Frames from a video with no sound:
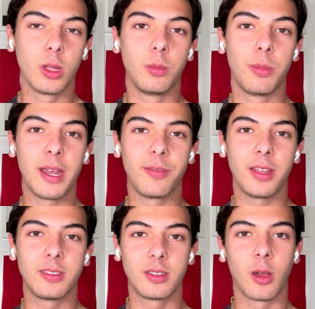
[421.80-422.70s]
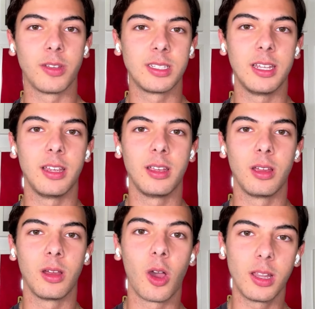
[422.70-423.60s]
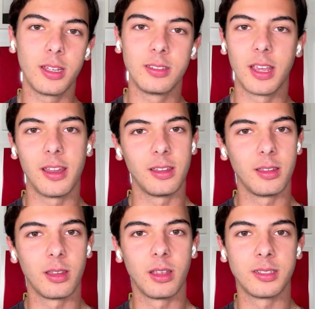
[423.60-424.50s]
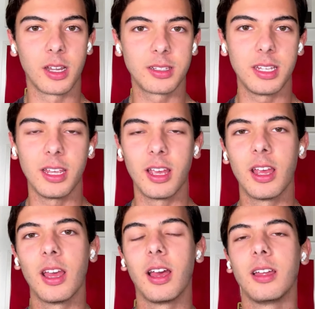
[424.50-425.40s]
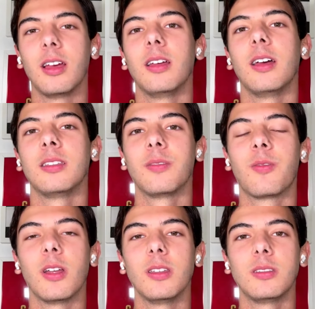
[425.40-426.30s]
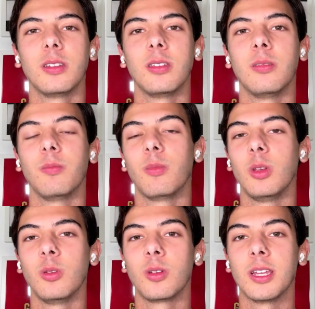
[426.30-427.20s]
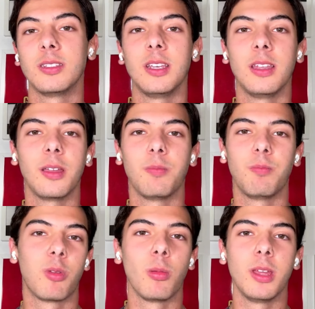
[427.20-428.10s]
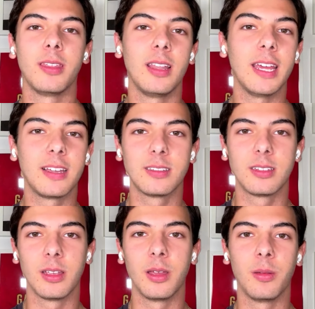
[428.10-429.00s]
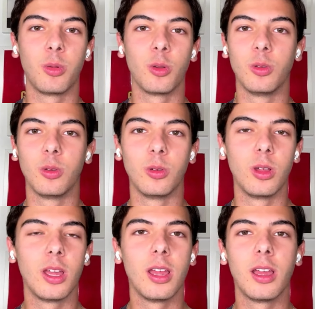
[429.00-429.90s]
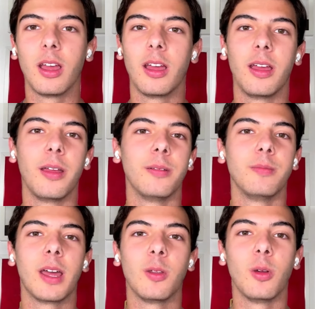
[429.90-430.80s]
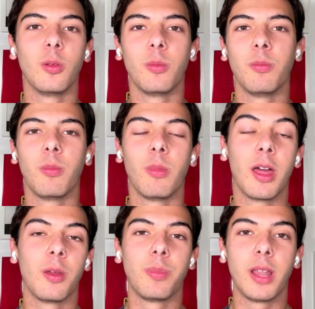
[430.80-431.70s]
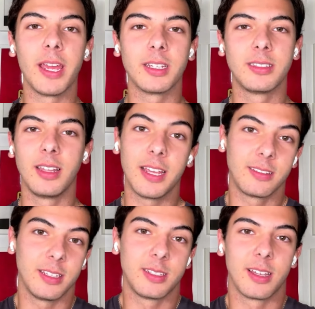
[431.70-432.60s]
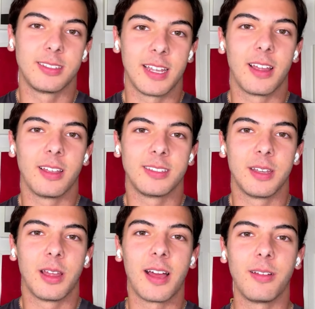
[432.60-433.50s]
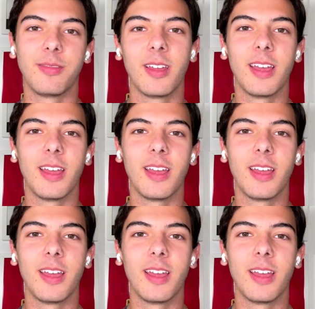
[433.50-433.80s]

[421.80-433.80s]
will benefit, obviously, Højlund and Xerxes at the front. You can see that probably De Ligt, Bruno, I don't know, other players. De Ligt is a centre-half